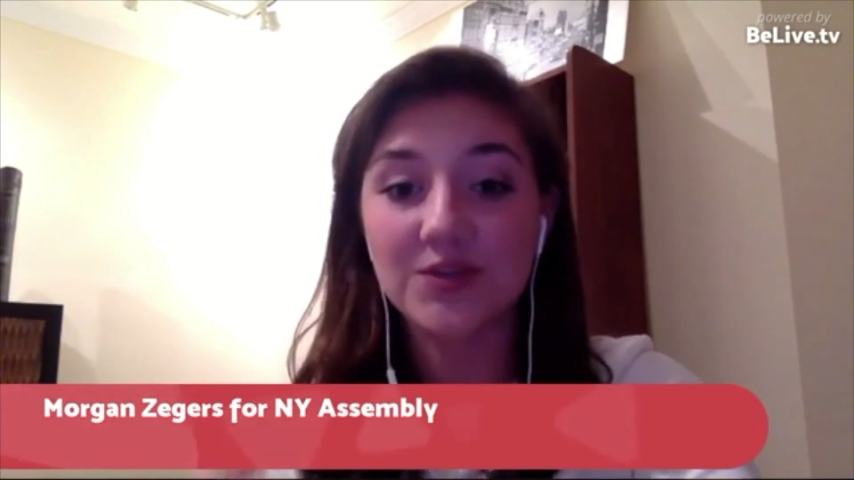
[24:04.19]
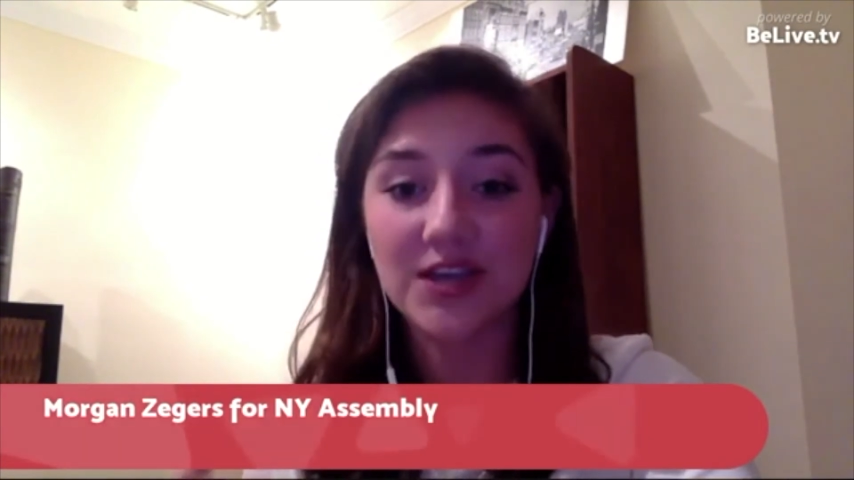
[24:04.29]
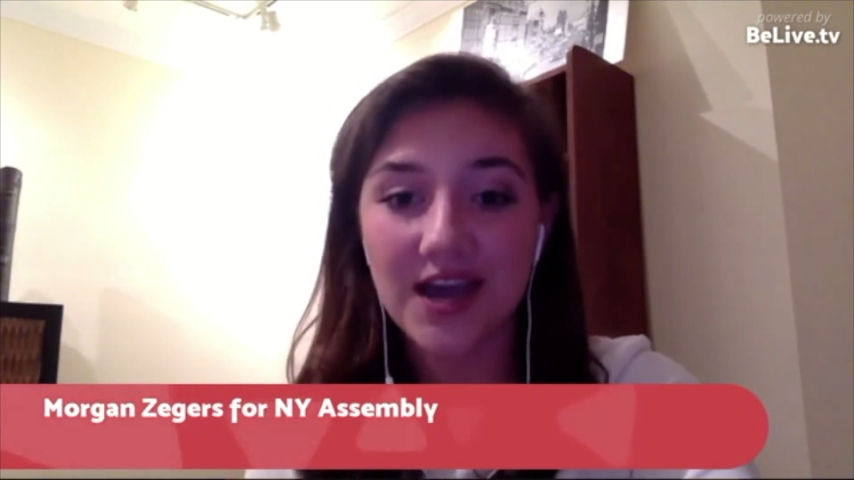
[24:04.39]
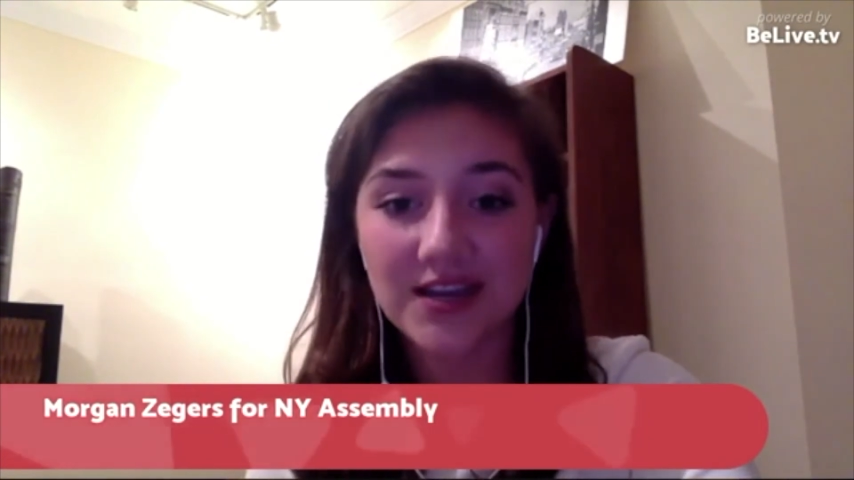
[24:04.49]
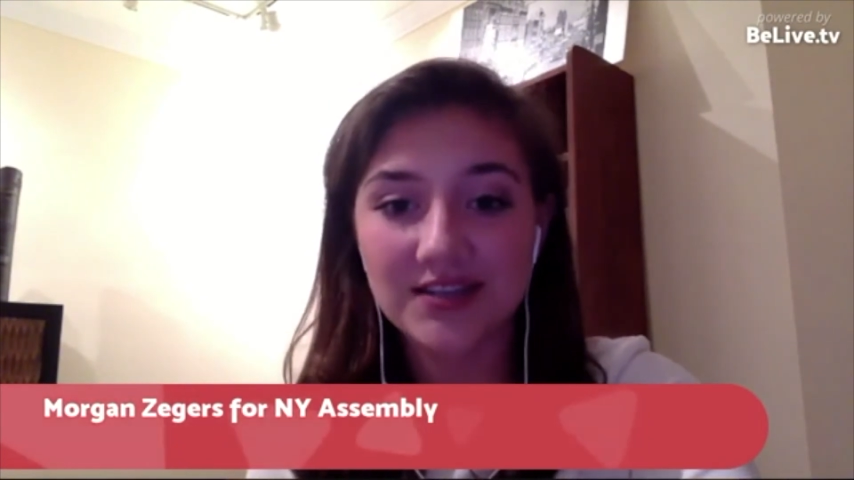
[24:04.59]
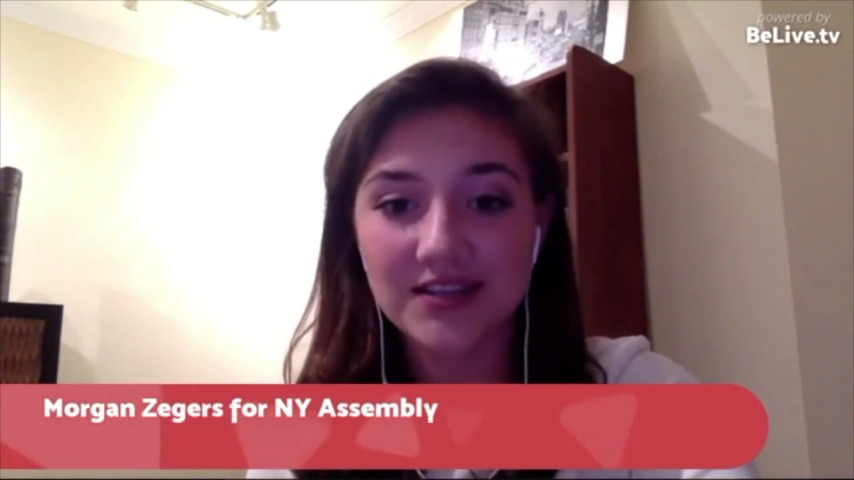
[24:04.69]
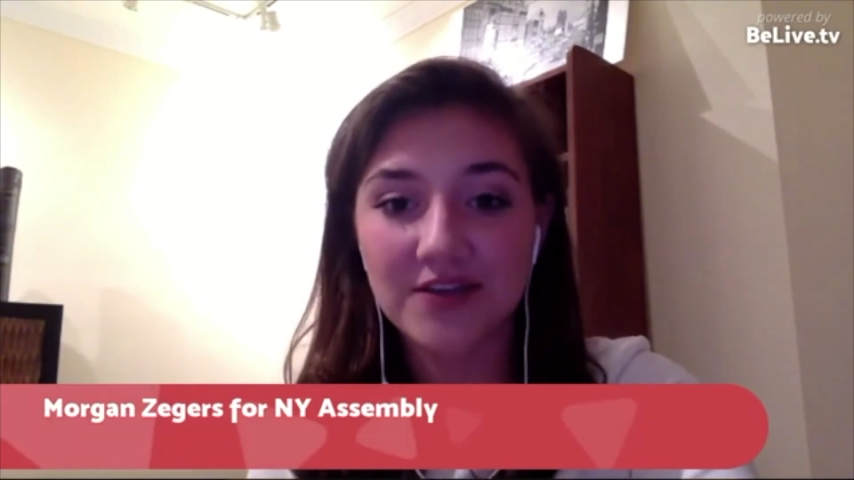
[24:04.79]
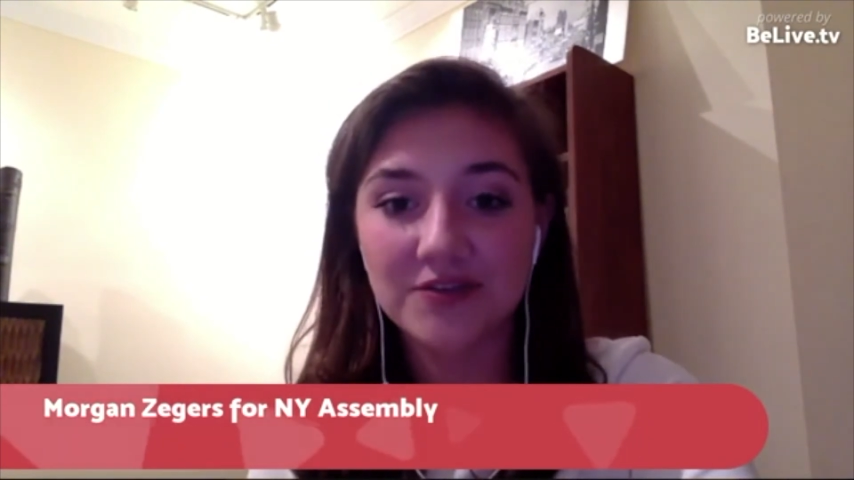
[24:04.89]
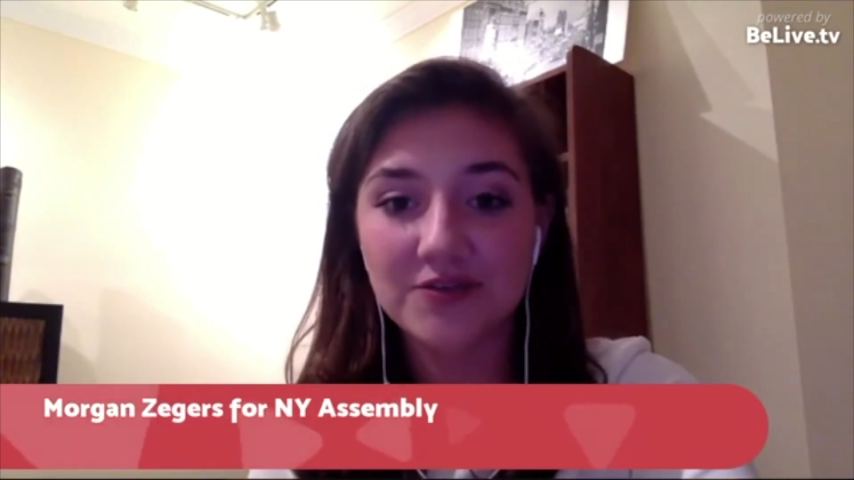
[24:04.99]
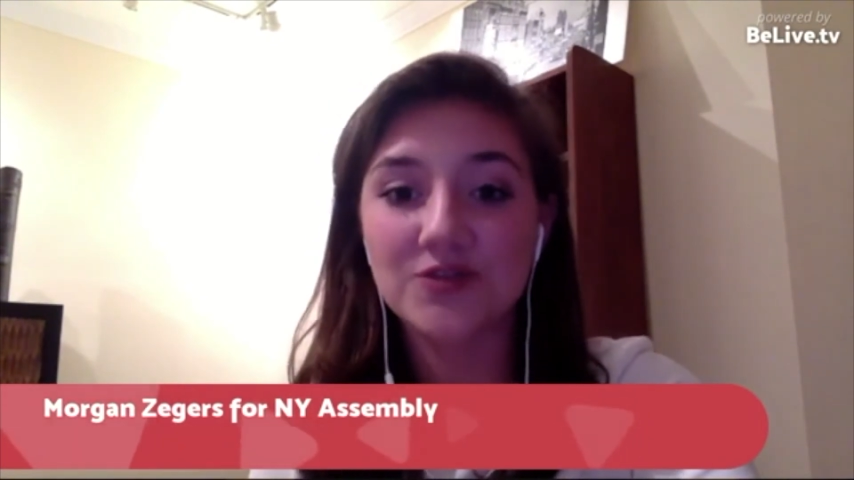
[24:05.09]
with the guidance
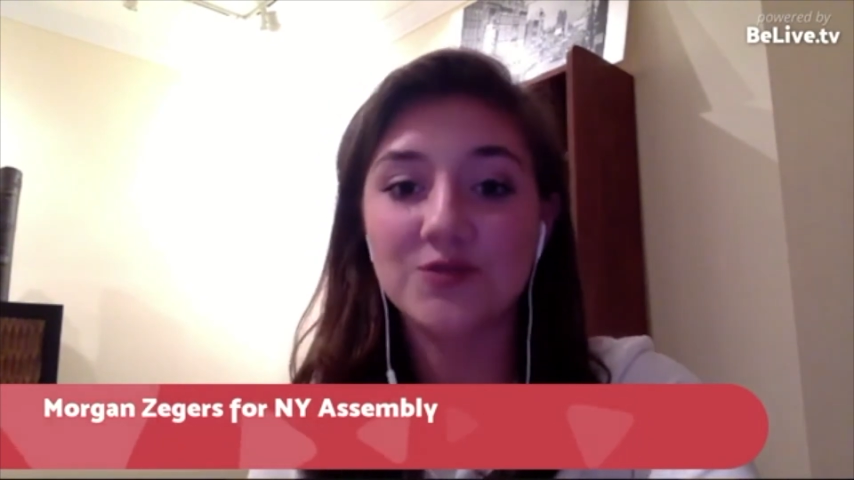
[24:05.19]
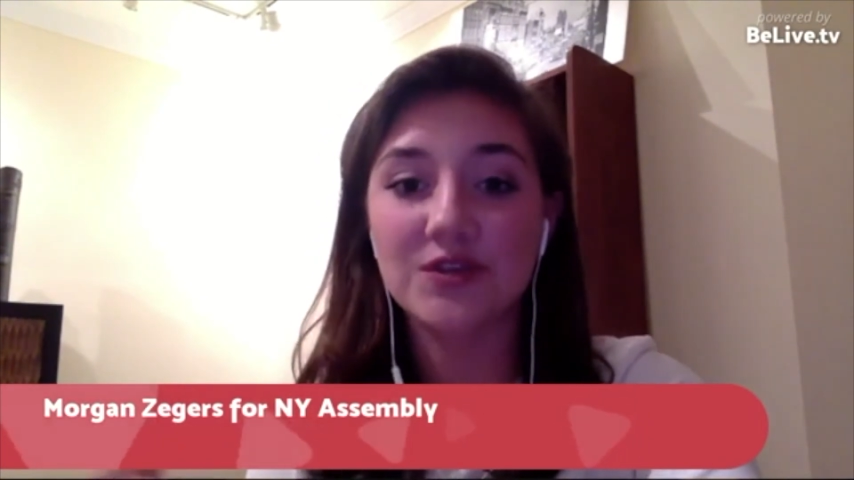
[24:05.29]
counselors,